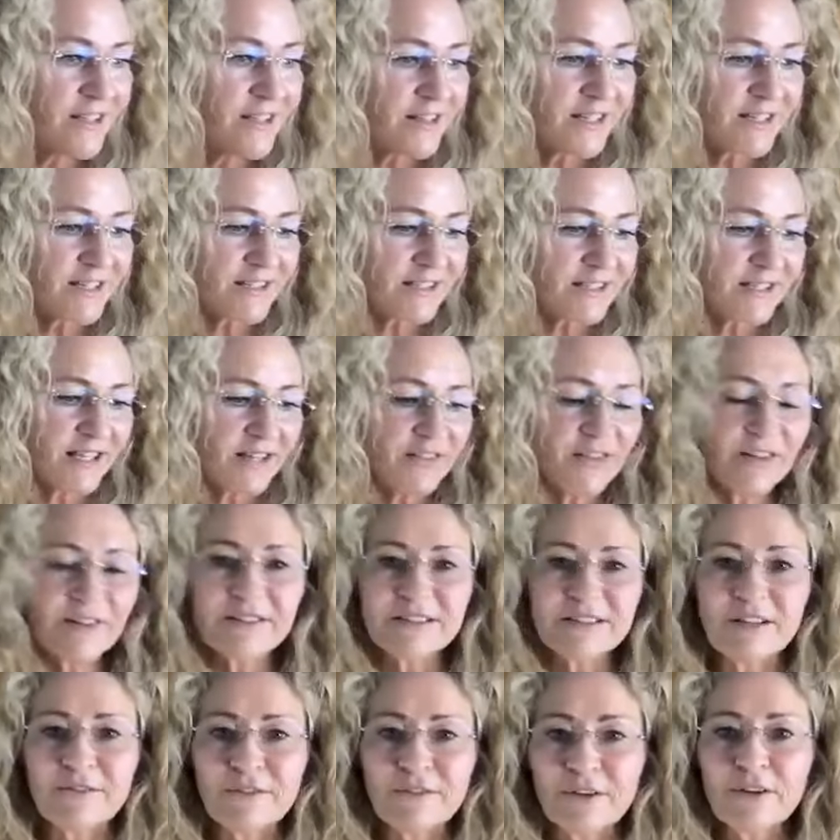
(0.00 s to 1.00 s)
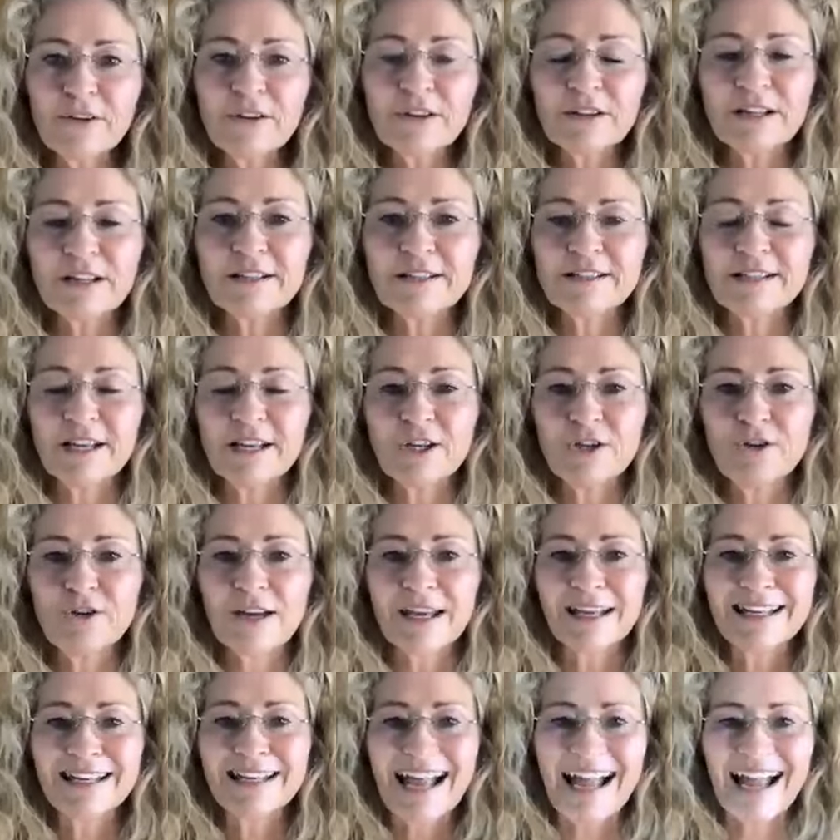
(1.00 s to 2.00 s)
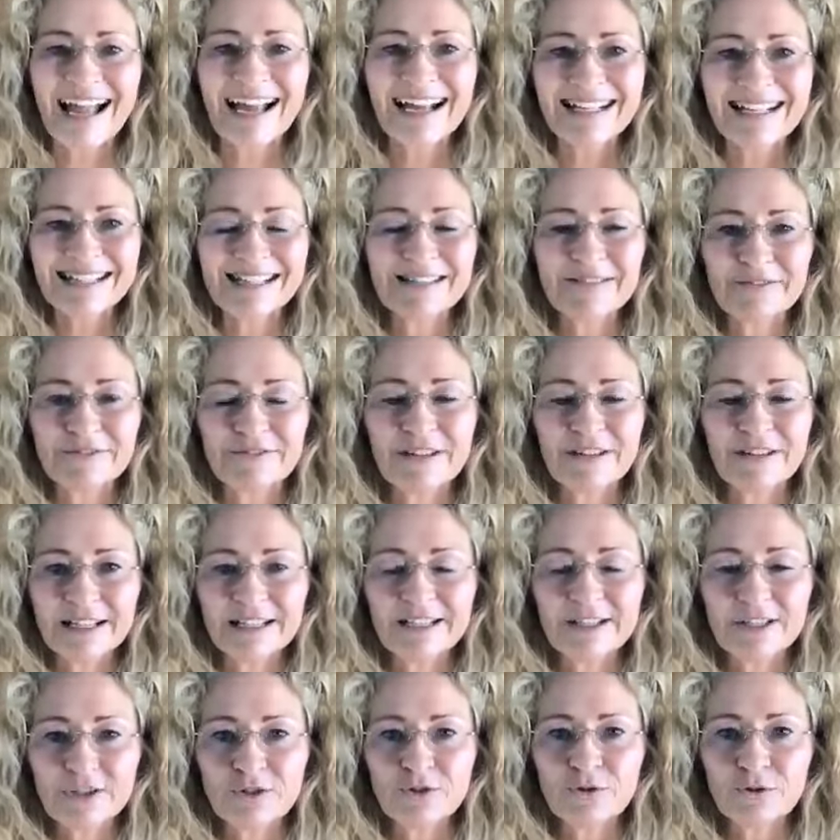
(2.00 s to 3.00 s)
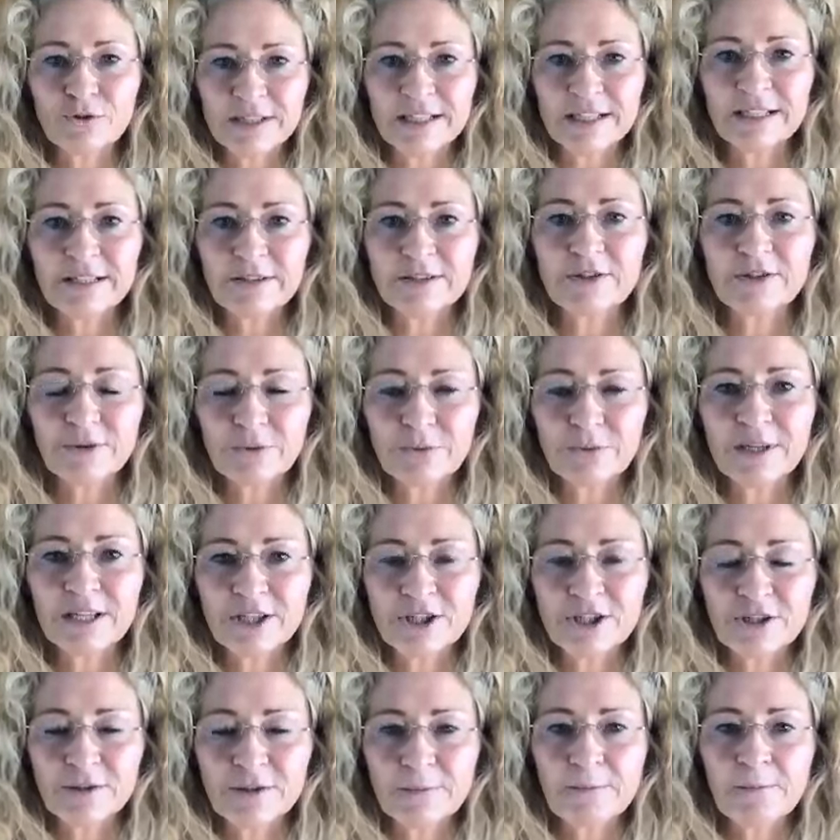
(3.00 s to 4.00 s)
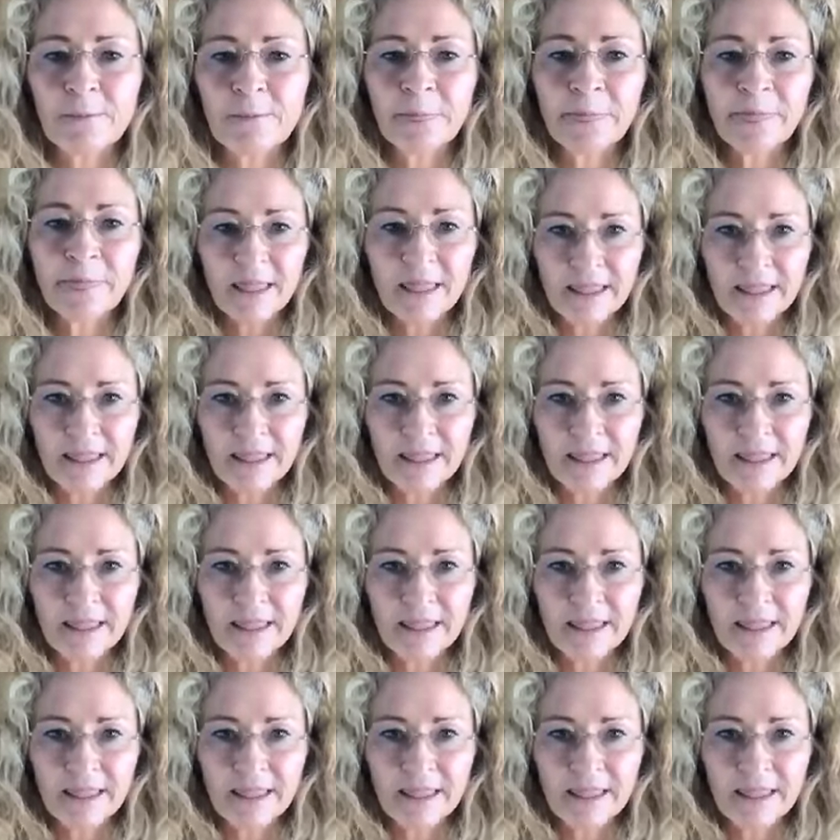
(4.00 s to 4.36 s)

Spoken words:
They're saying there is a few things that you can activate your intuition.